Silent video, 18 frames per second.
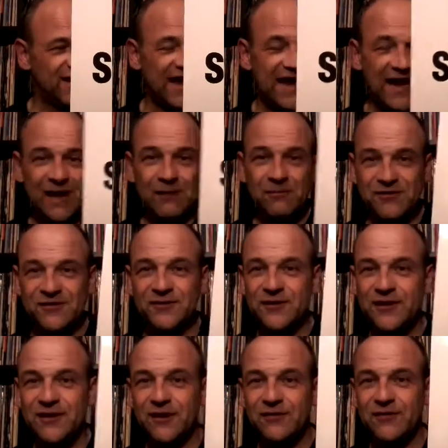
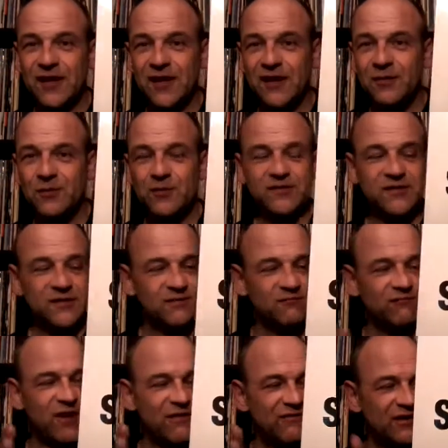Absolutely love it. It was
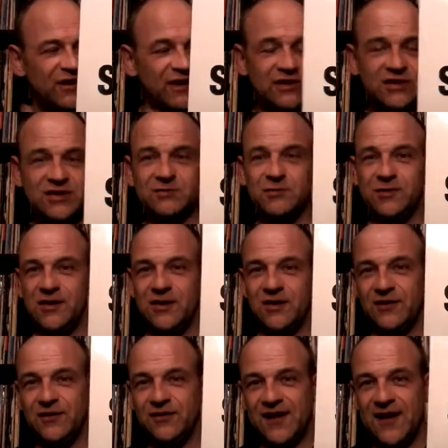a revelation when I
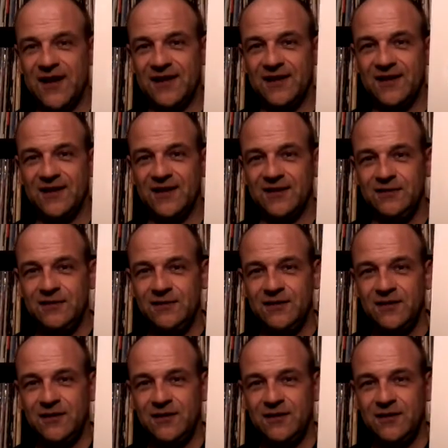heard that again.